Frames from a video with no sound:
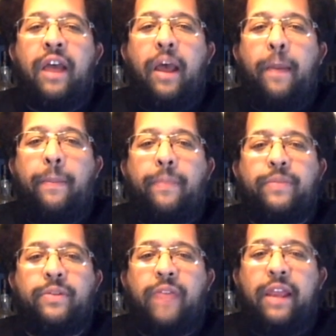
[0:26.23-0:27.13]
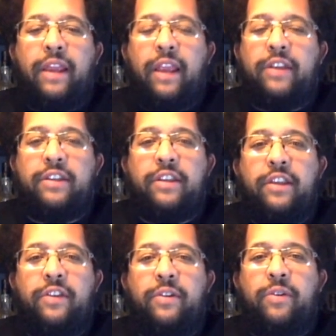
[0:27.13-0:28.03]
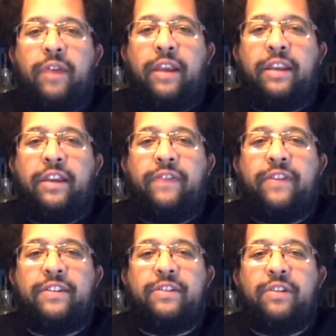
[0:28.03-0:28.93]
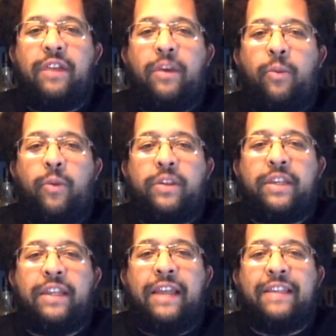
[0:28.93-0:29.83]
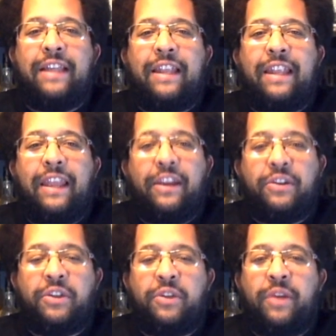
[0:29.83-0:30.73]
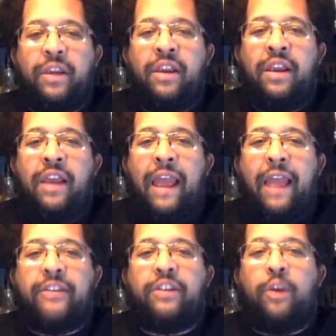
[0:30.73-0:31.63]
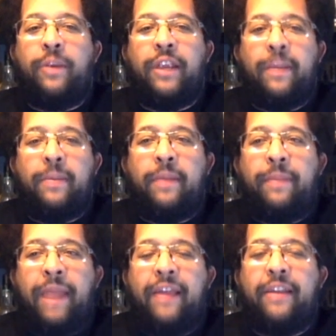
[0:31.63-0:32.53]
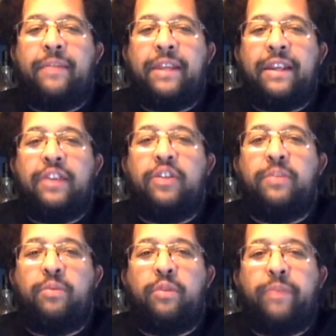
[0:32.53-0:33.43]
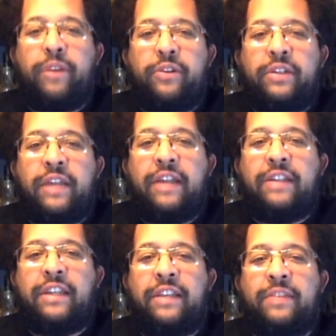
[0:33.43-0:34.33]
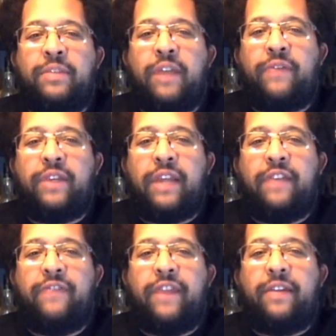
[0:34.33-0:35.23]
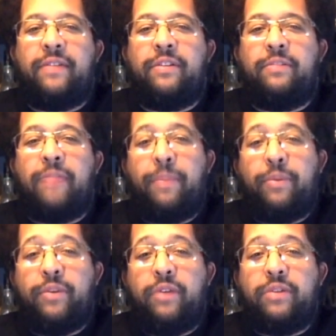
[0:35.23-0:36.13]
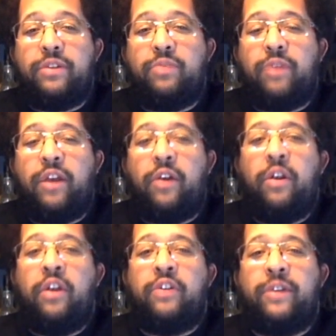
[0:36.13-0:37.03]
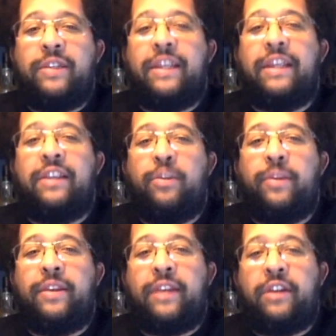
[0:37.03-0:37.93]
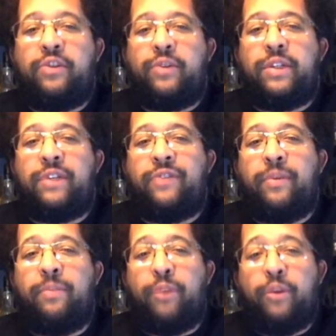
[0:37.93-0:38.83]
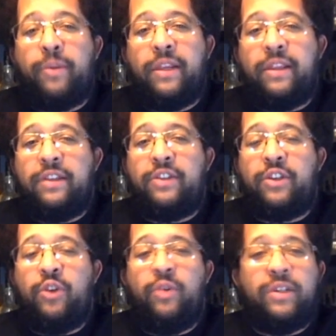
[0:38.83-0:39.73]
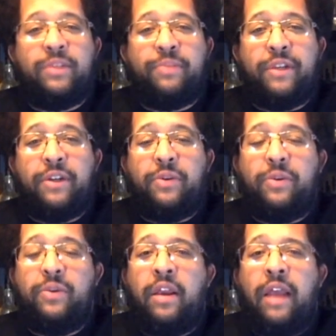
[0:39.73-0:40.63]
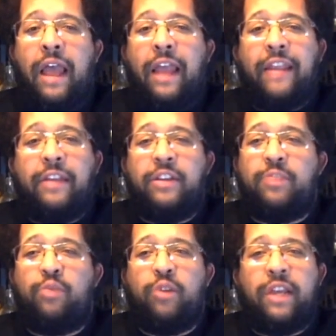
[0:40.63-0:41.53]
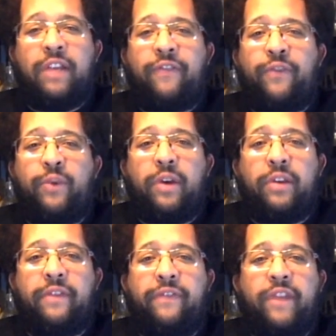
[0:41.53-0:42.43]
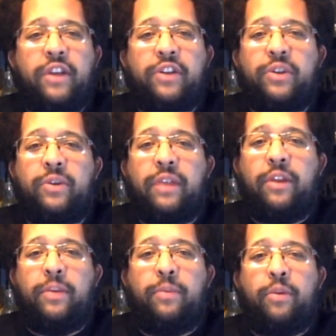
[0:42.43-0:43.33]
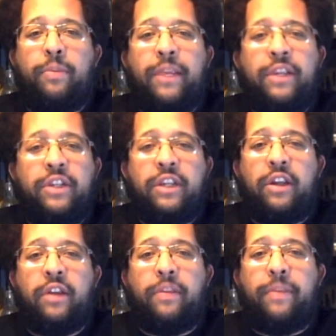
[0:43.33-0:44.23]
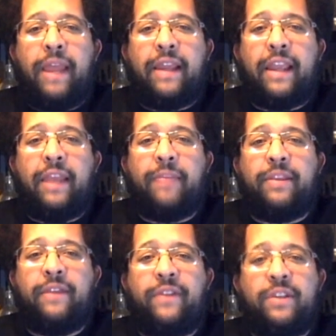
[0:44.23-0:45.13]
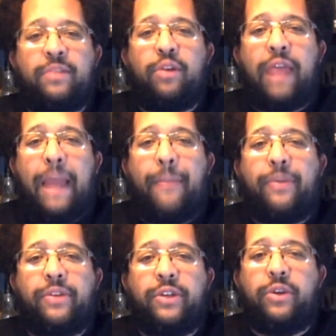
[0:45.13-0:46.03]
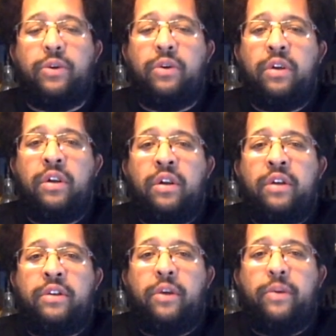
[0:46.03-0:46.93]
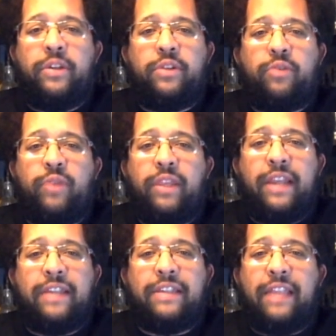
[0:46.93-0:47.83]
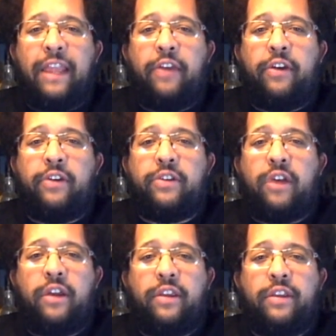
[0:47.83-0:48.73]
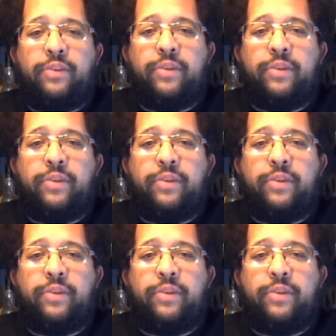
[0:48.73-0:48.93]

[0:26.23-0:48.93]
um, so yeah again just another idea of these a whiskey that has a lot of layers to it. As it's opening up on my palate, I'm getting a little bit more butterscotch, getting some softer kind of like maple notes as well. So it's getting a little bit of the characteristics from the bourbon in this too, which is pretty cool. Uh, and then just more kind of fruit on the finish too, a little bit more peachy on the back end, but definitely some more apple too. So just really nice layers on this